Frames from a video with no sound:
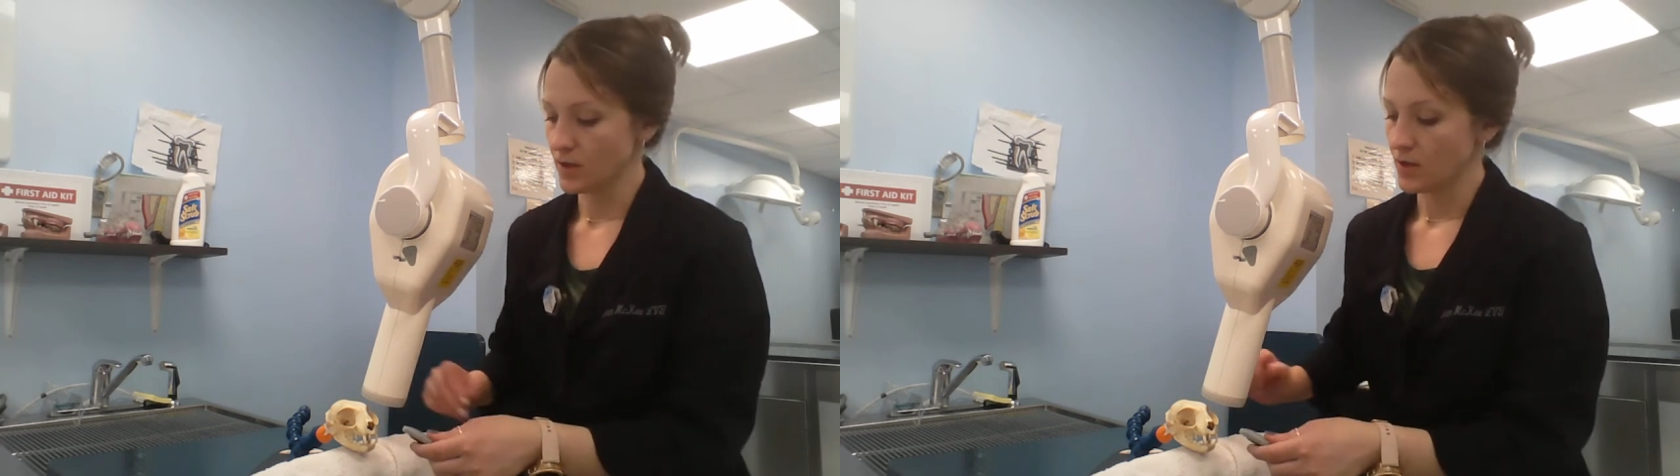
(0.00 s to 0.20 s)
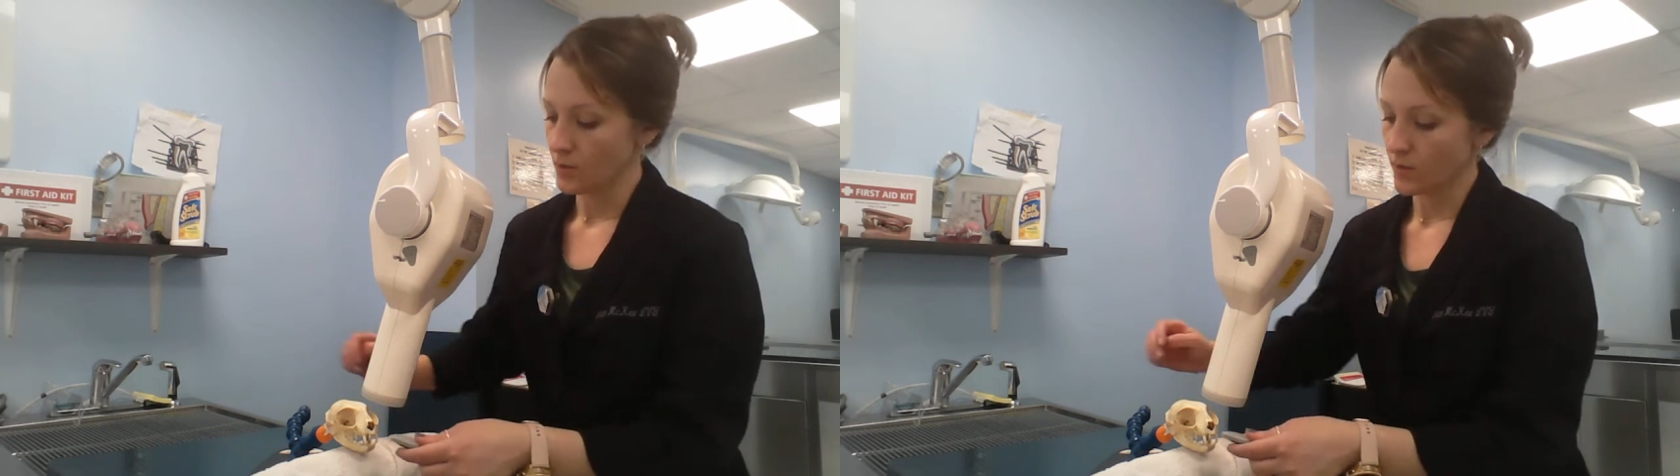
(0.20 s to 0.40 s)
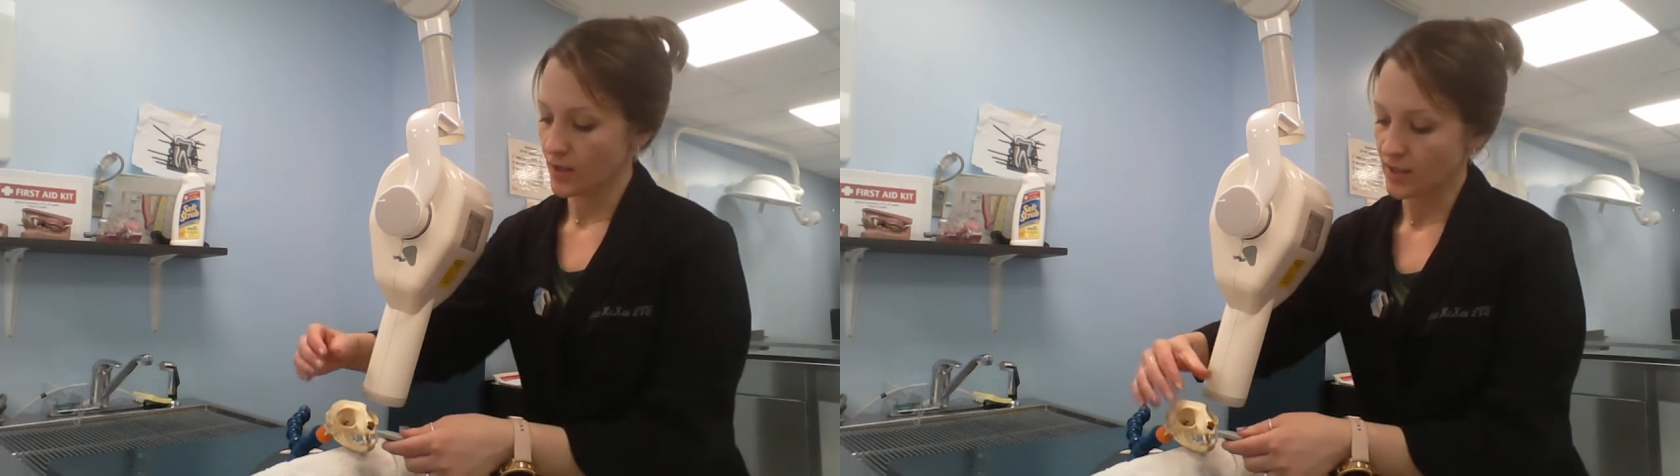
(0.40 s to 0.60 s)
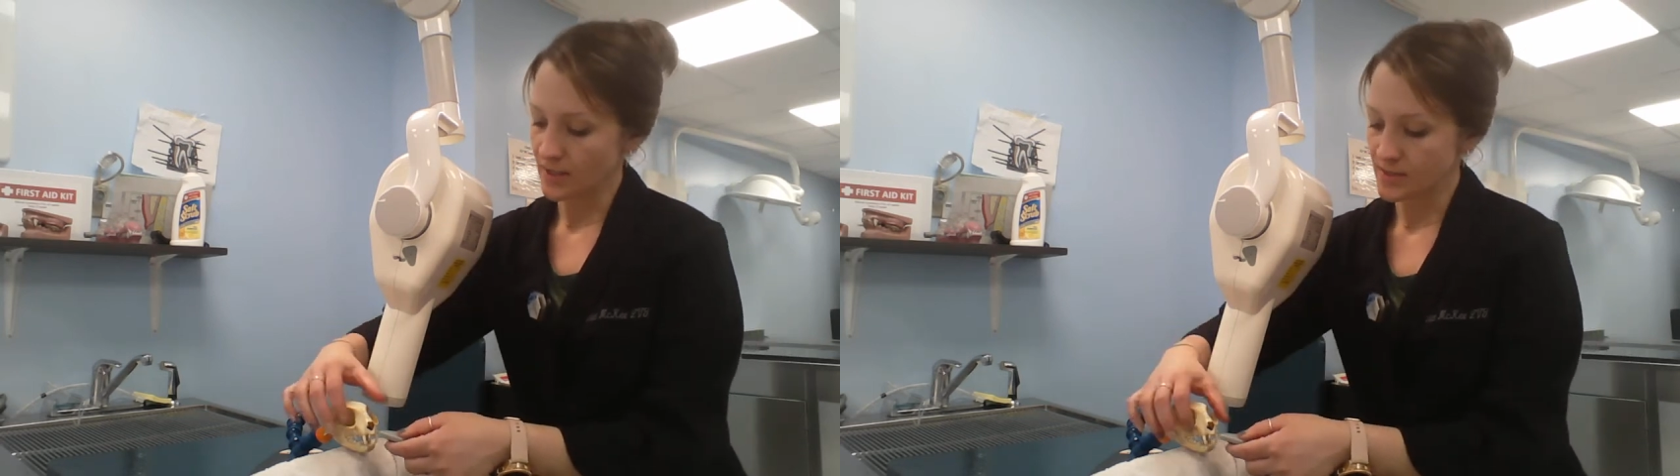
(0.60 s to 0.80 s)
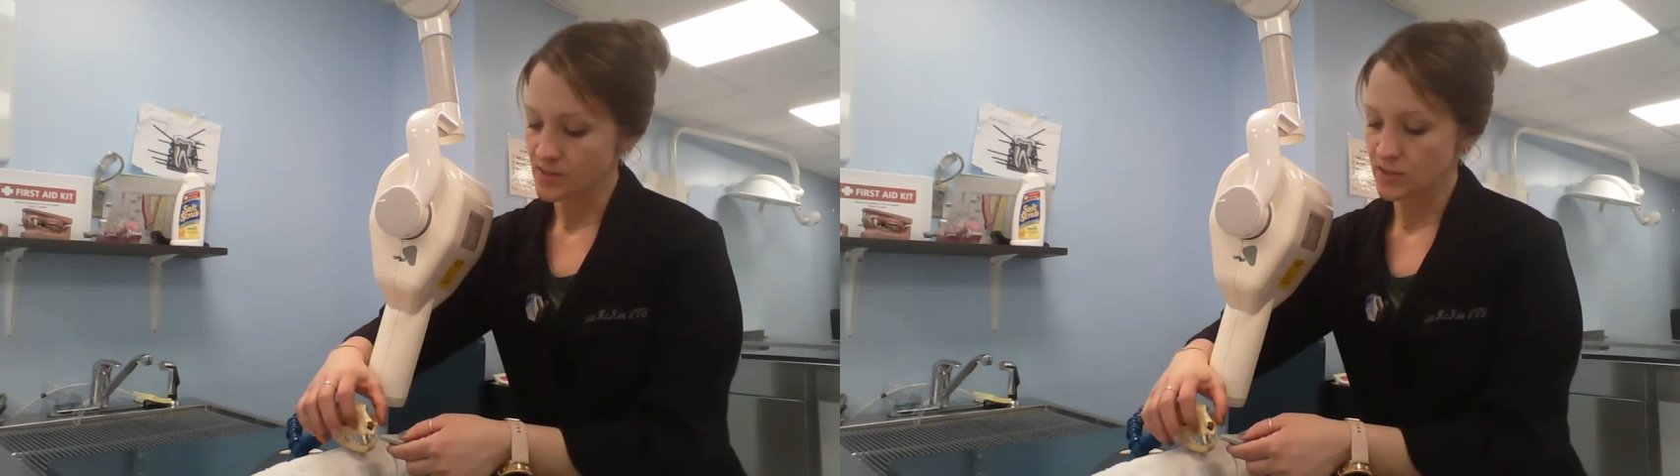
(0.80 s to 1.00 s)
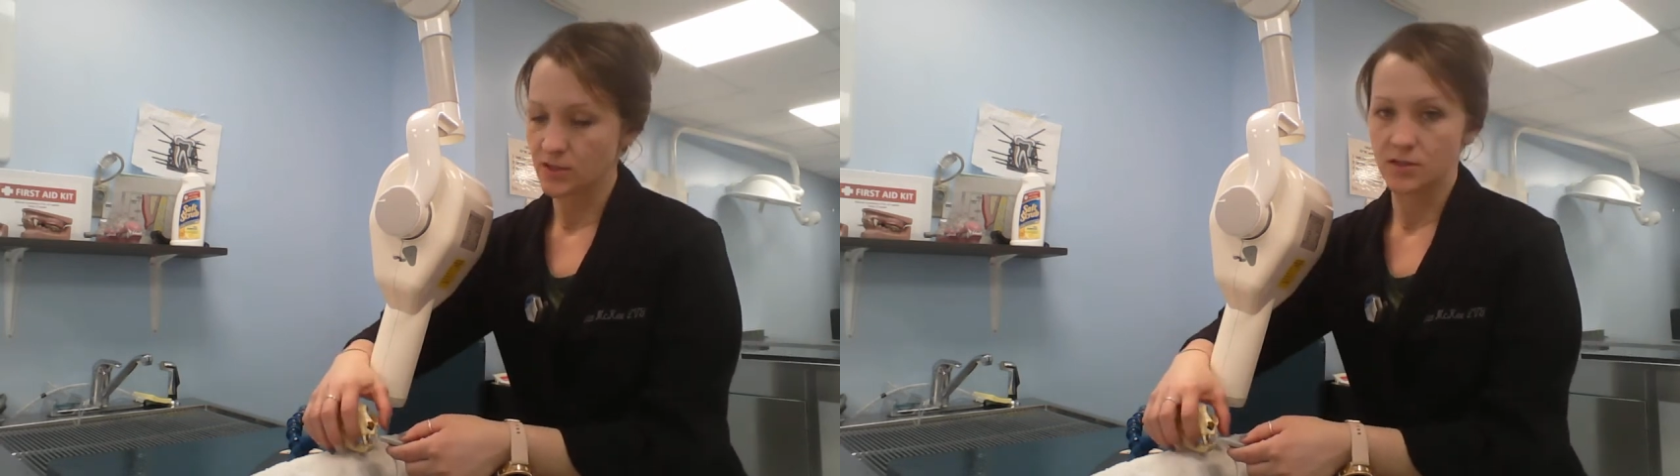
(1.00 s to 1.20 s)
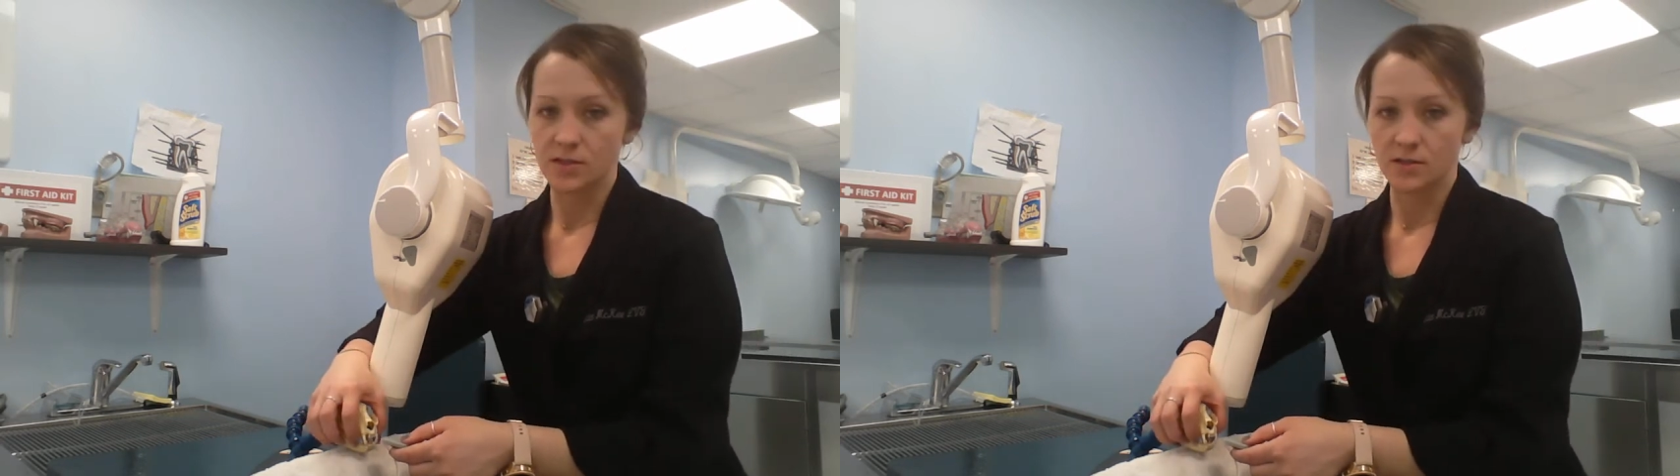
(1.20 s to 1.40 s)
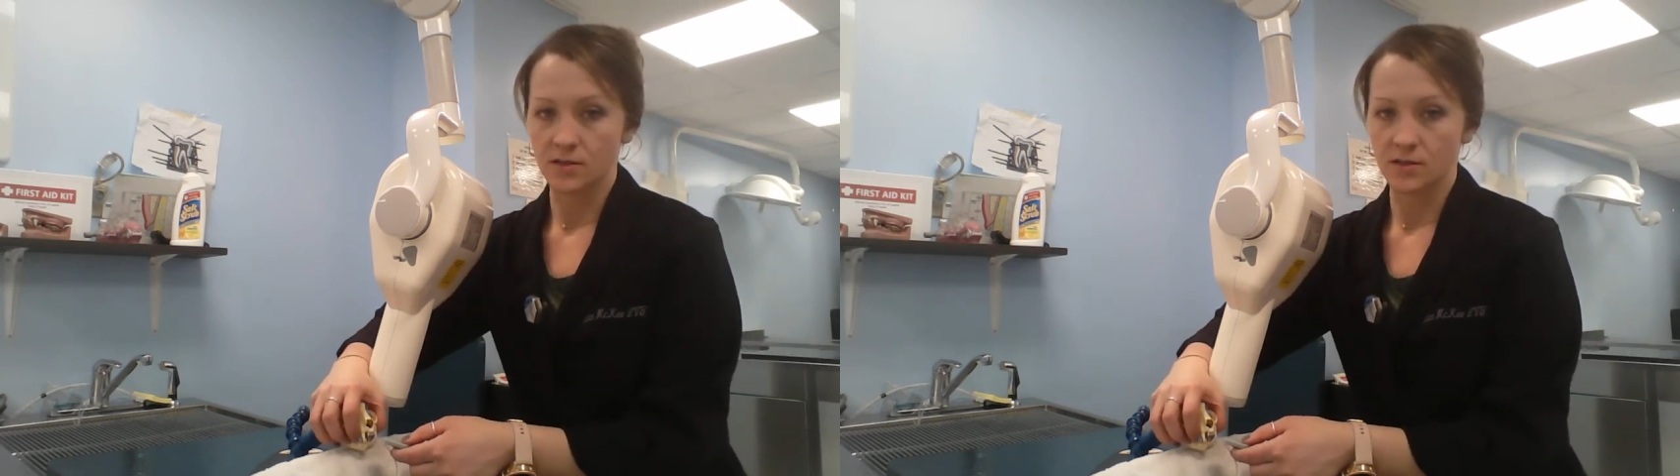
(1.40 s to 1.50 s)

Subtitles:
We're going to insert